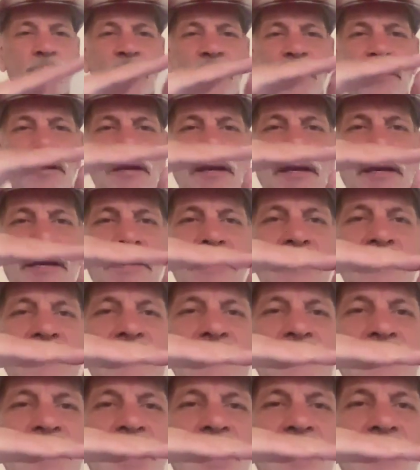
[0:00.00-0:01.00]
but it,
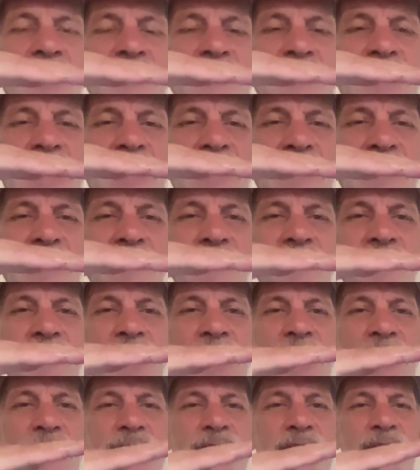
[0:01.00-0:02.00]
it's not exactly
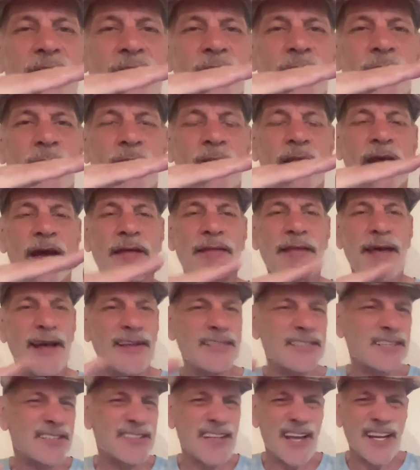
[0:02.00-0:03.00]
flat. It's a little bit like
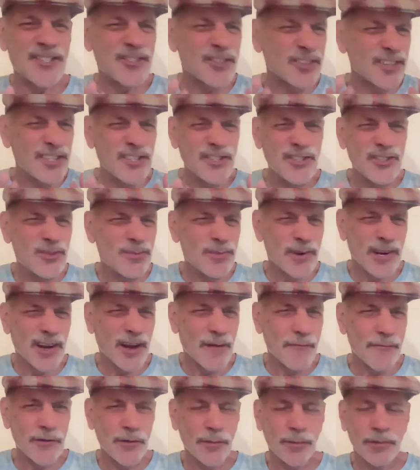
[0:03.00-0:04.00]
that. It's actually super
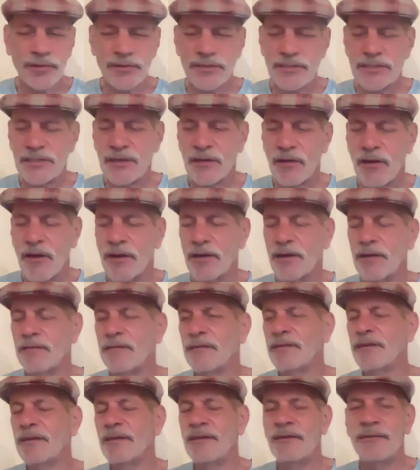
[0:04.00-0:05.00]
comfortable to sit on,
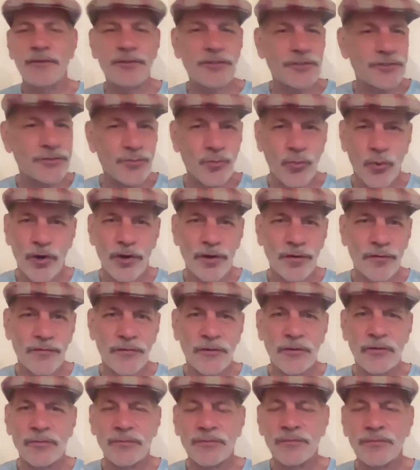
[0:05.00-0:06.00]
which is
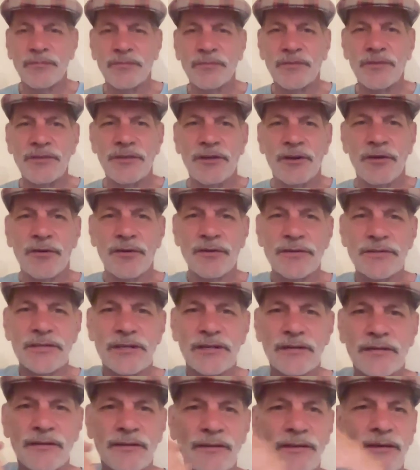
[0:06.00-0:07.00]
wonderful, you know, because
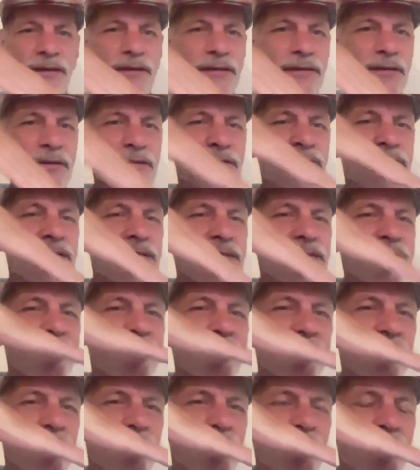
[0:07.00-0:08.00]
it, it does this a
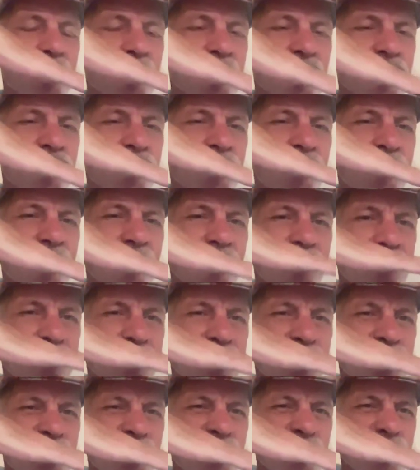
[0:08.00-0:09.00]
little bit, the chair,
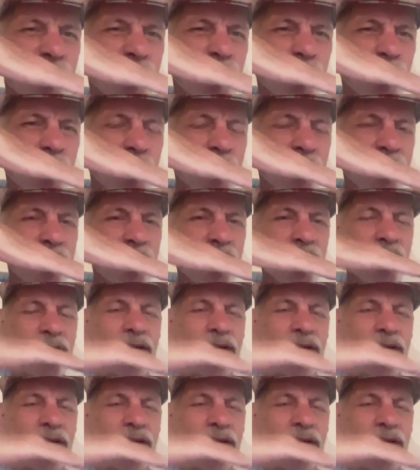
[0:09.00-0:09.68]
just a little bit.